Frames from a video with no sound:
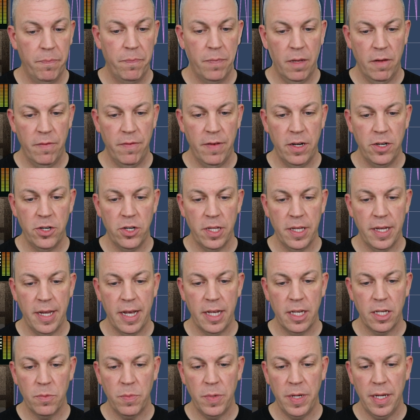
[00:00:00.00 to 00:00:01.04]
Now eventually,
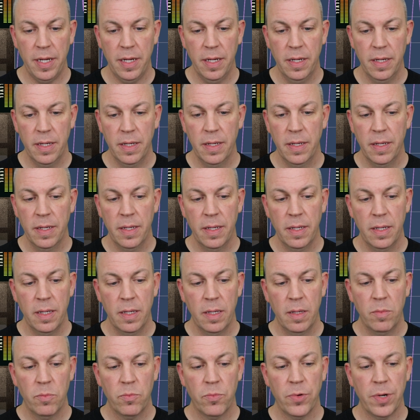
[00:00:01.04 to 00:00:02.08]
as we
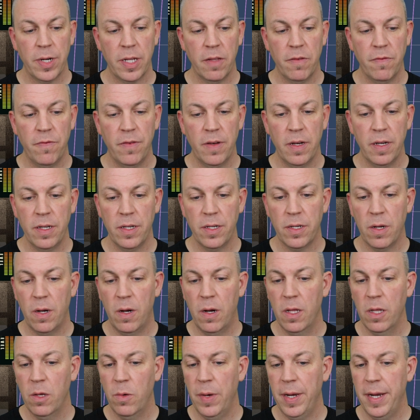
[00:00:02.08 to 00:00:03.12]
bring the fuzz
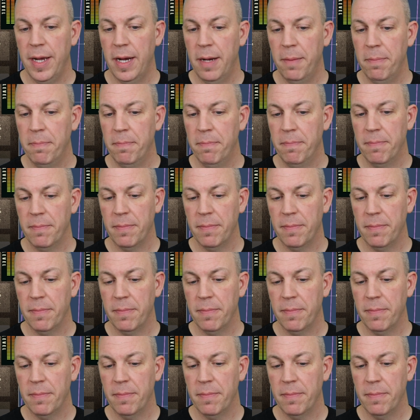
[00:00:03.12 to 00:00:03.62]
all the way up,